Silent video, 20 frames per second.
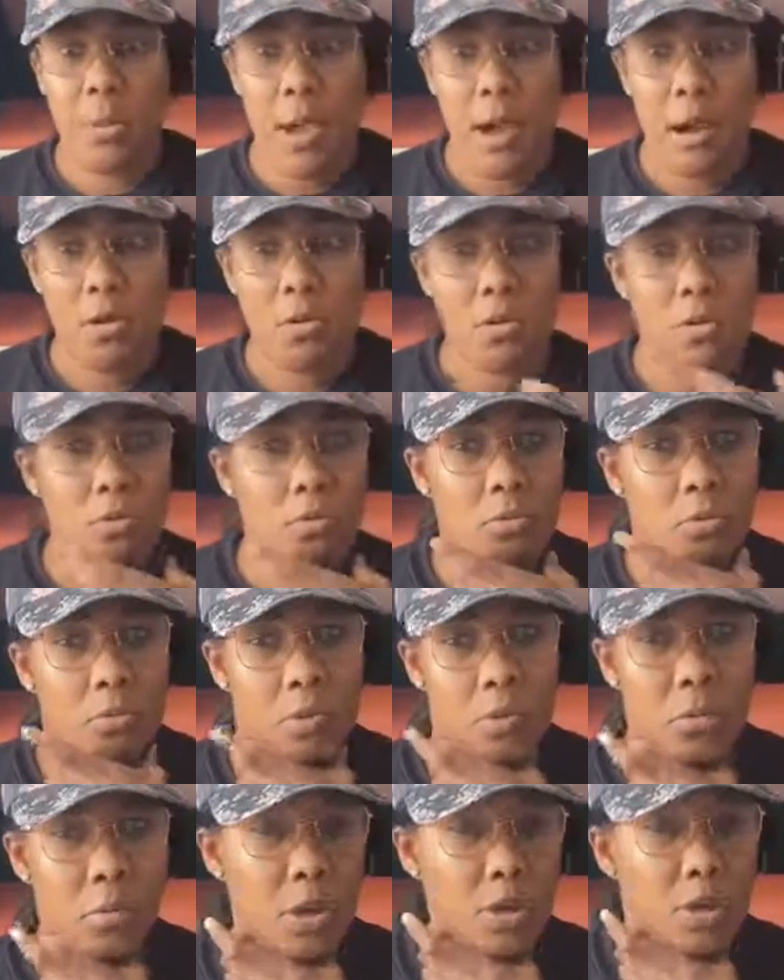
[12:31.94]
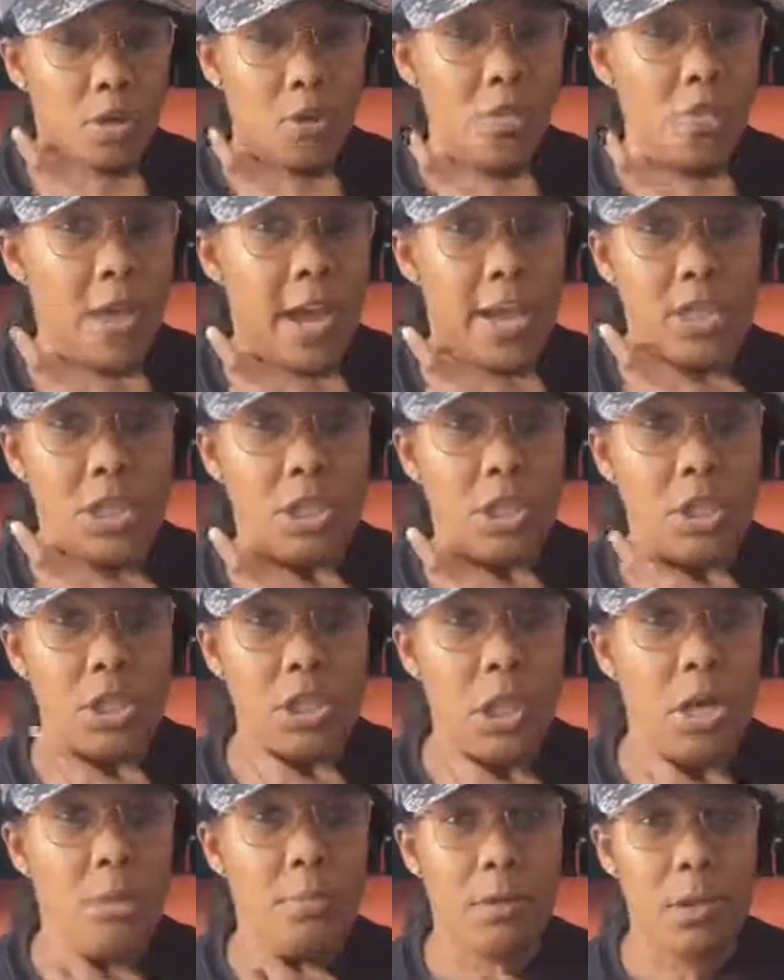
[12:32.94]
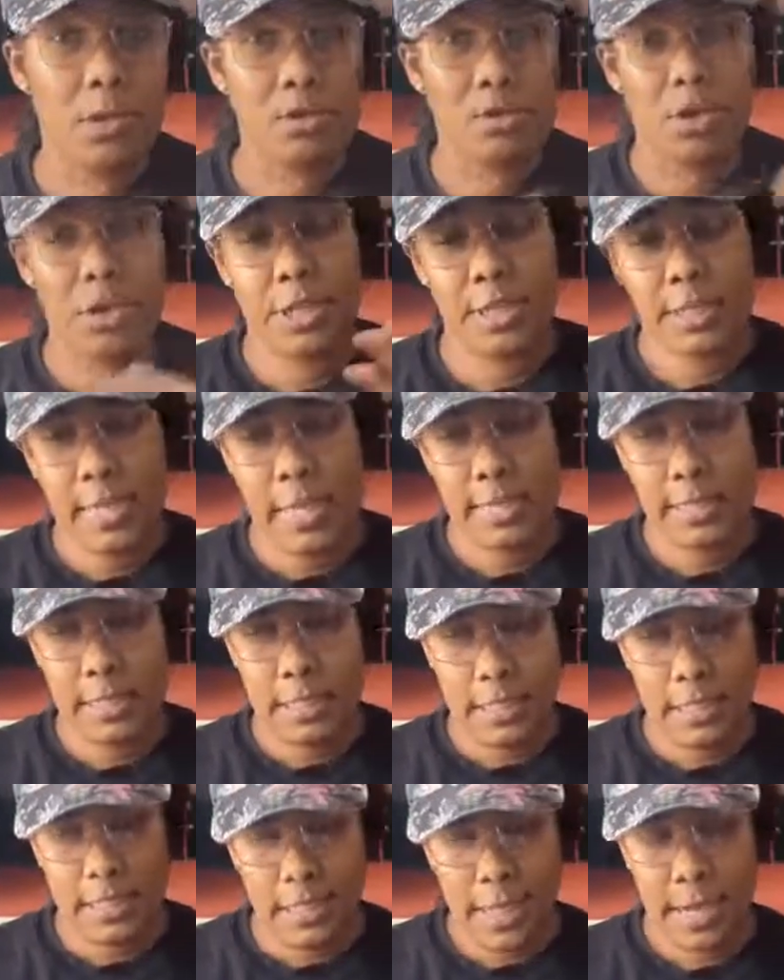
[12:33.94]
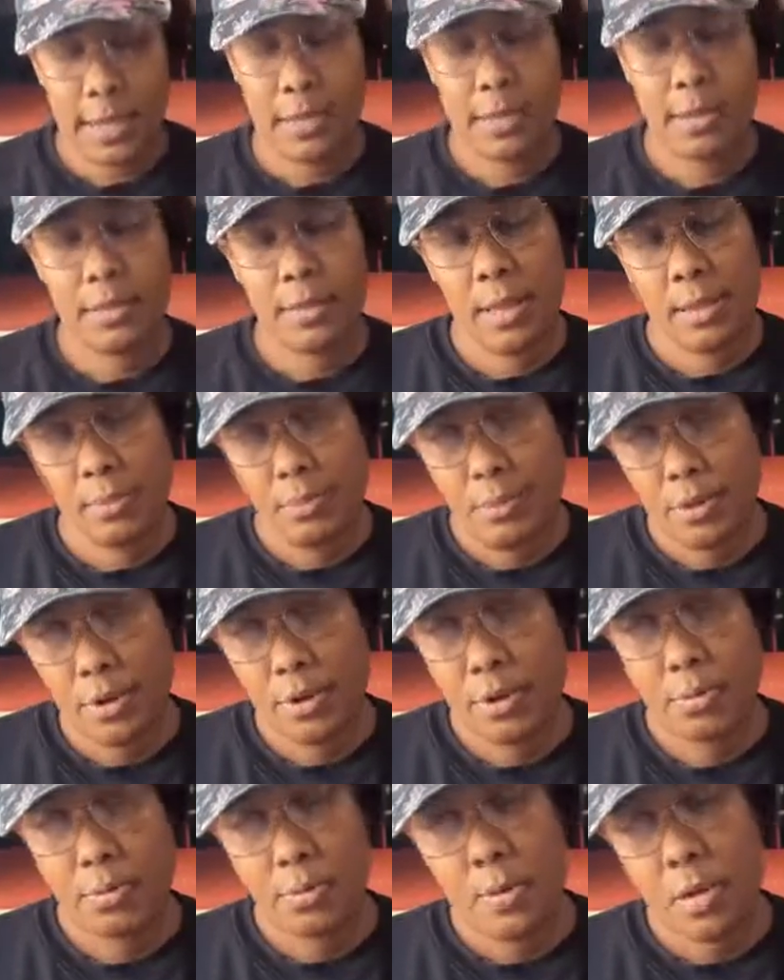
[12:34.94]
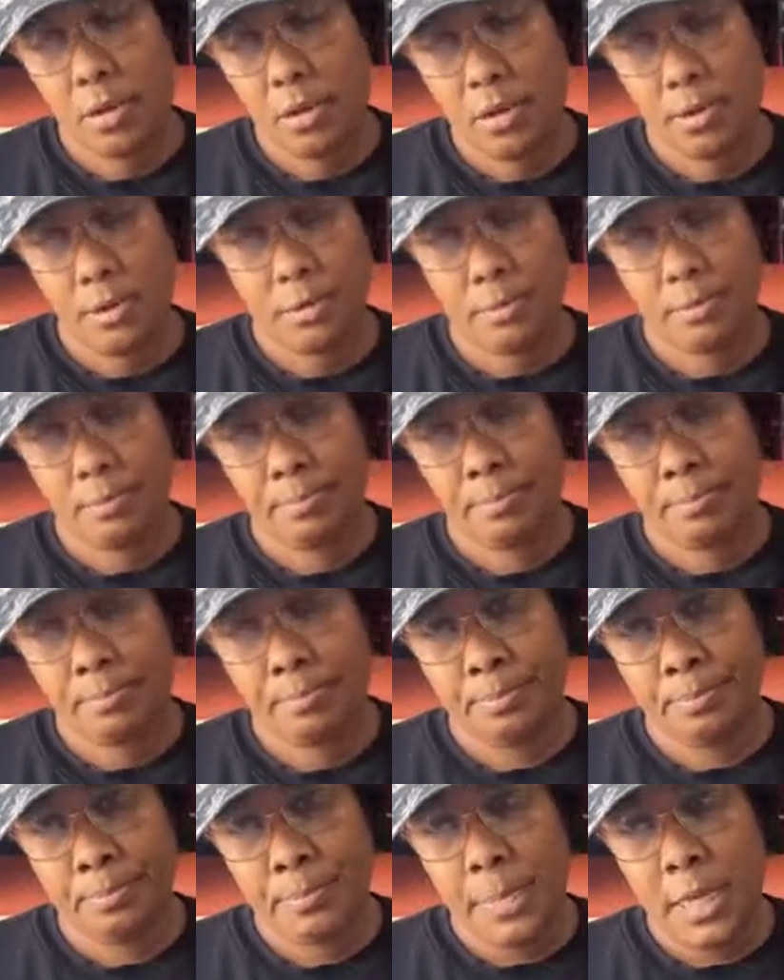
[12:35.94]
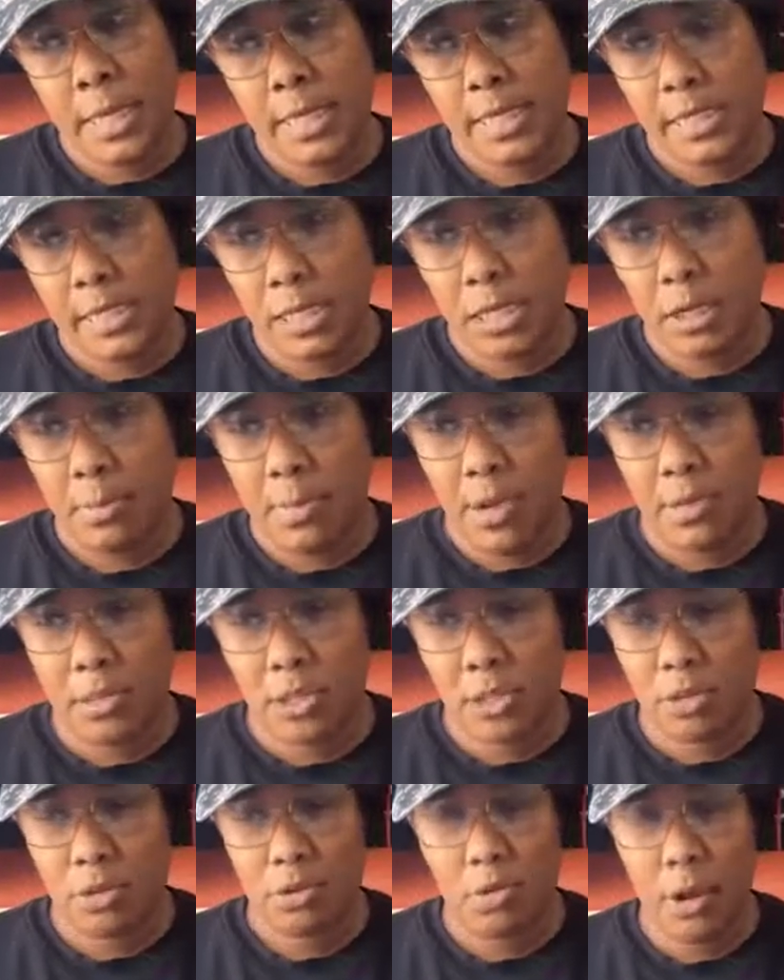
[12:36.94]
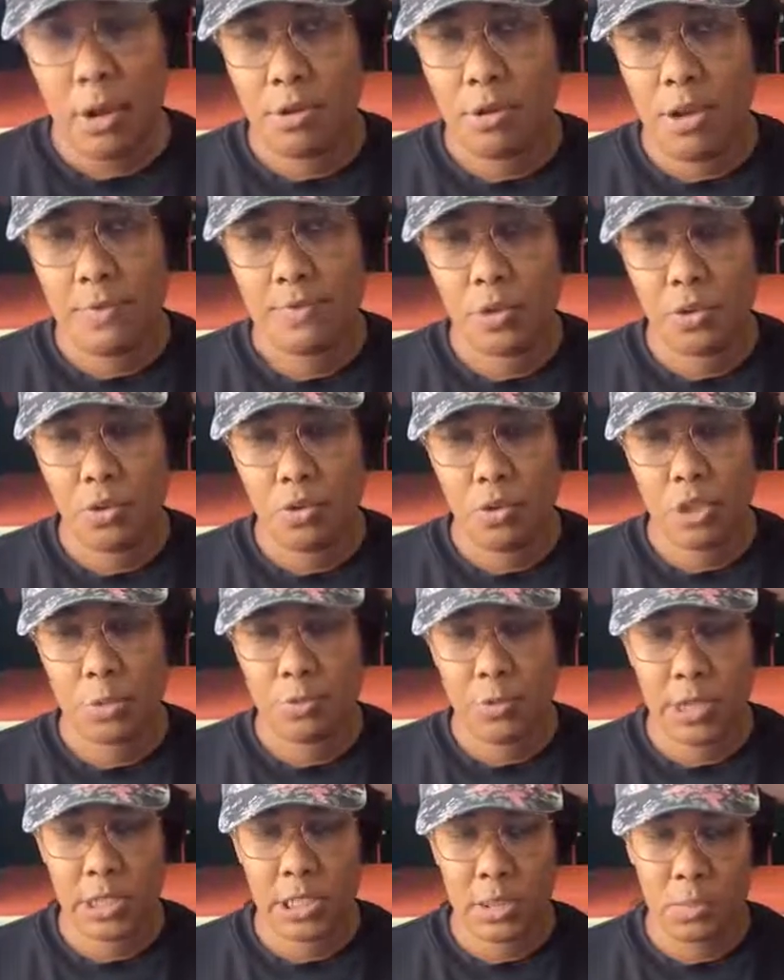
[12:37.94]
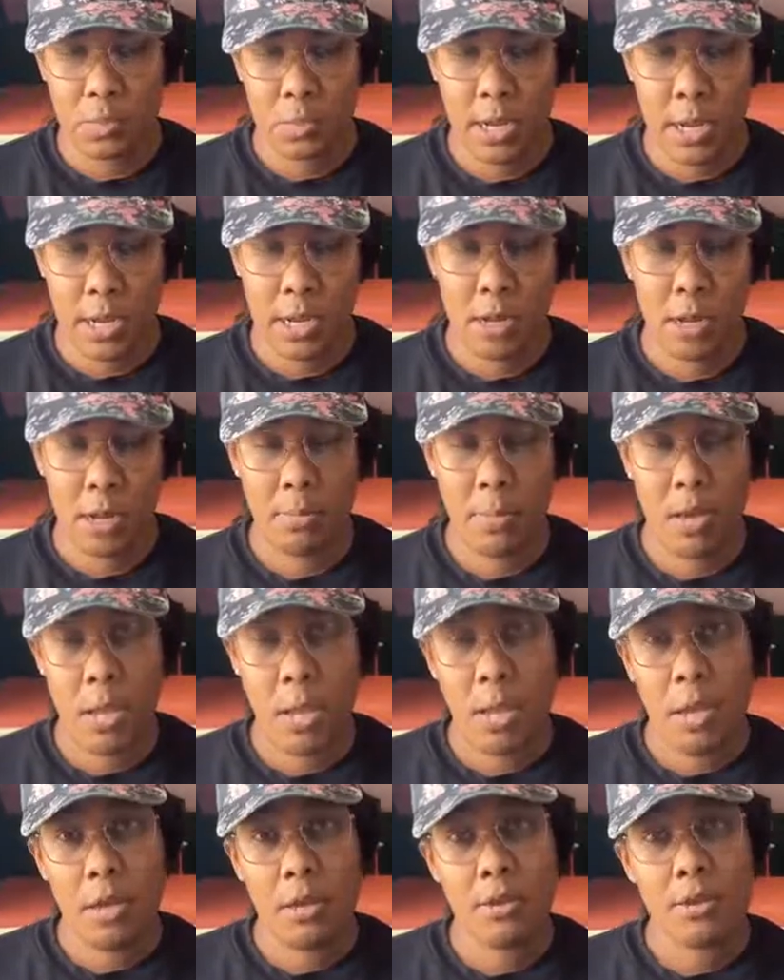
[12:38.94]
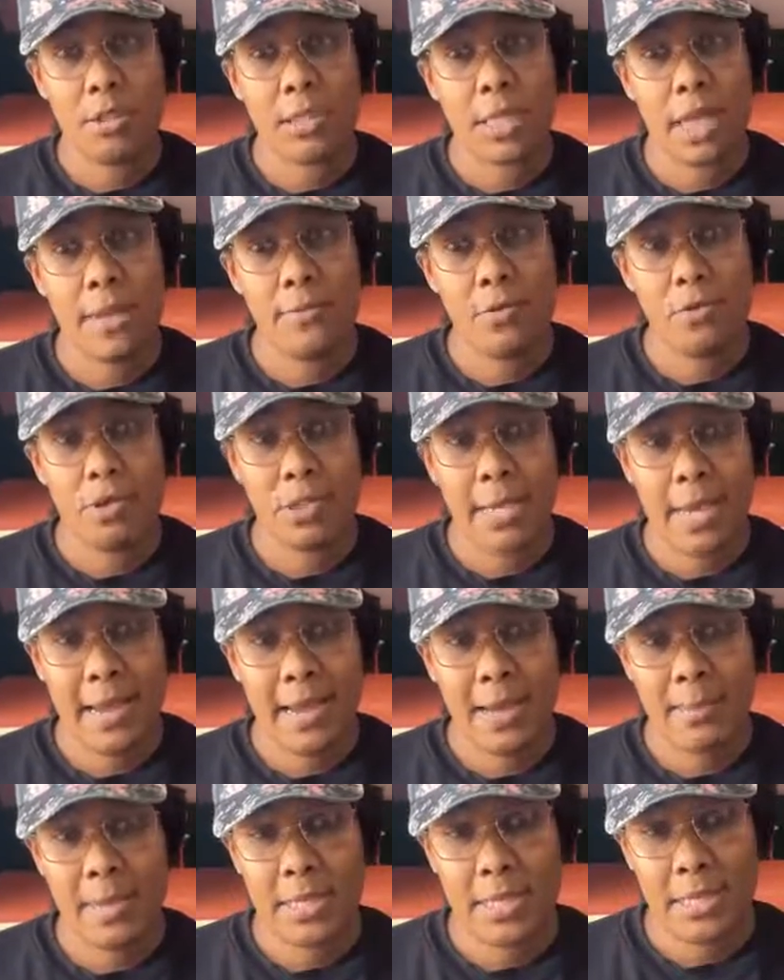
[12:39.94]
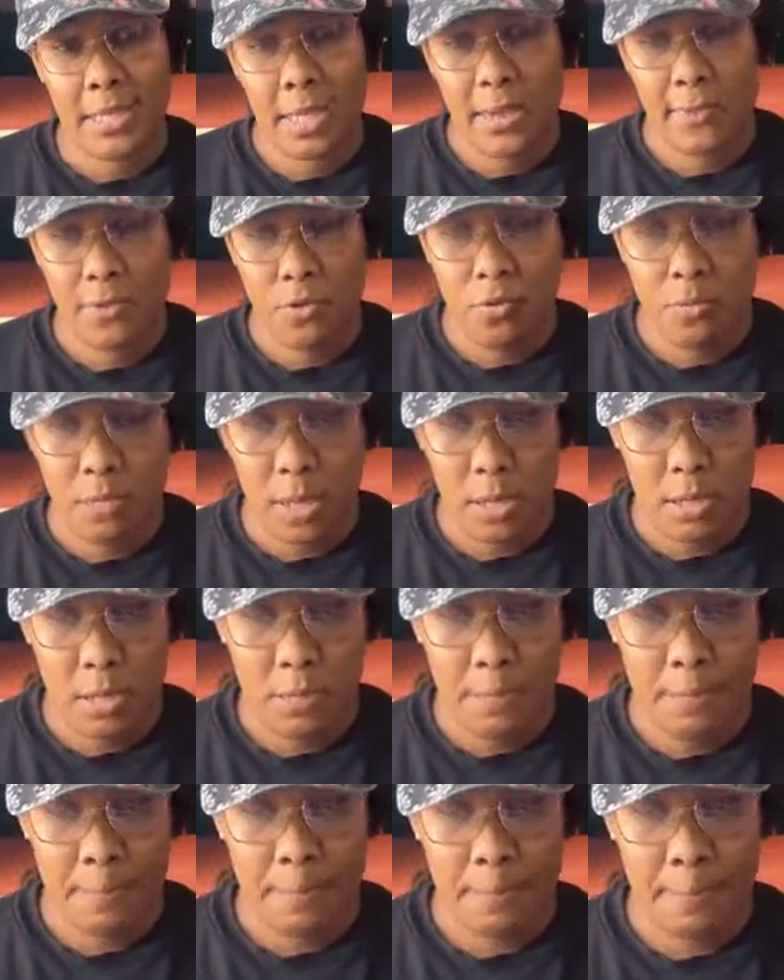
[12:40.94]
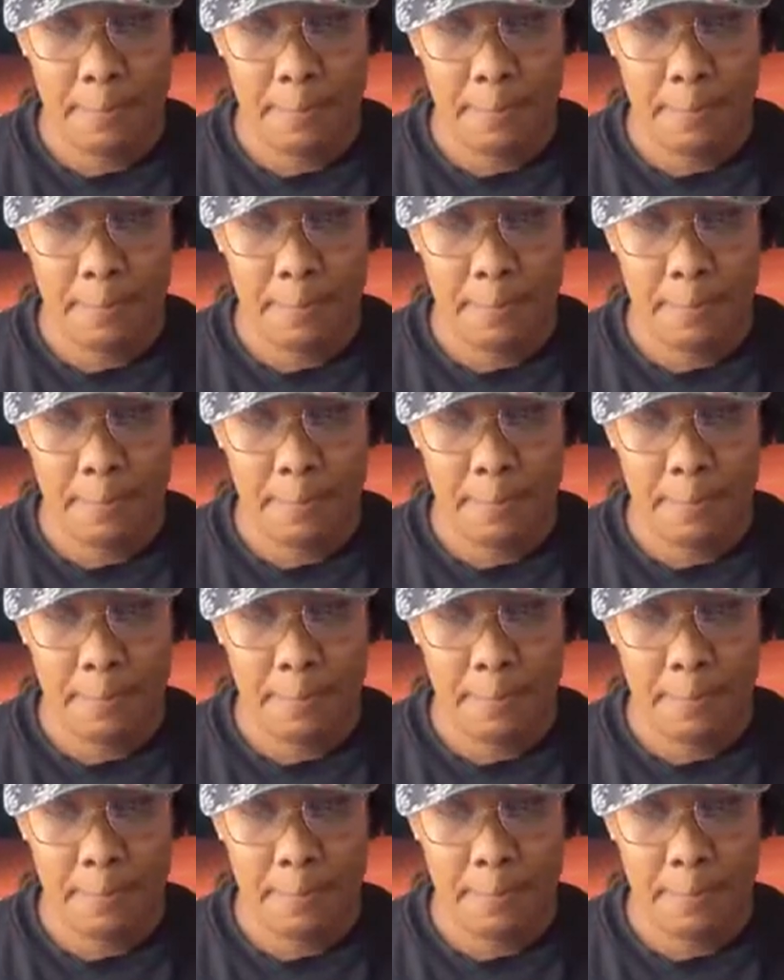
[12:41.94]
them out. Well, you actually just upload your design to the site. They print them and send them out to you. All you have to do is press them when they come. It'll save you time and save you money.